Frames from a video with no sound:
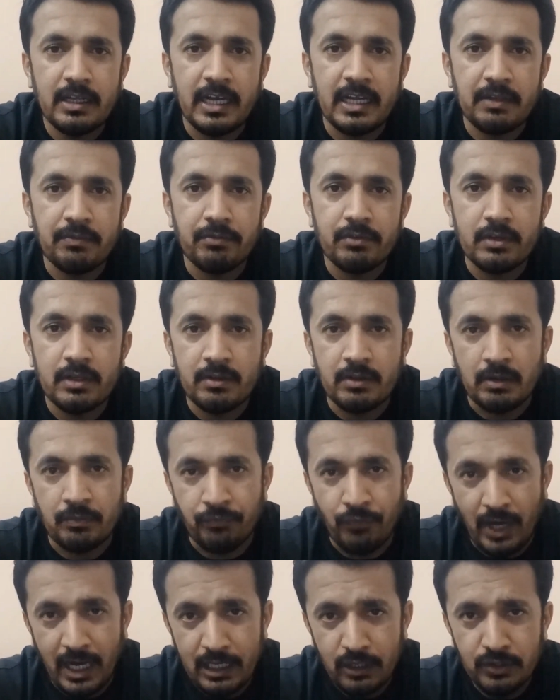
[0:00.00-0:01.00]
that
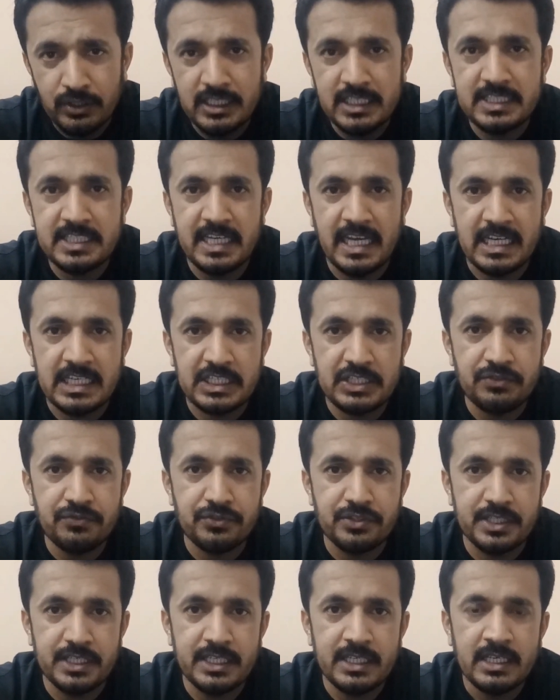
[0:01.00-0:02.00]
follow this
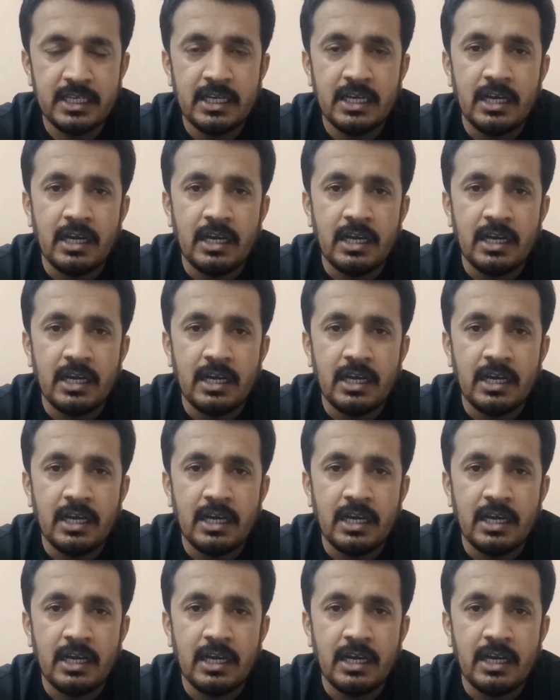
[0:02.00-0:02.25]
activity,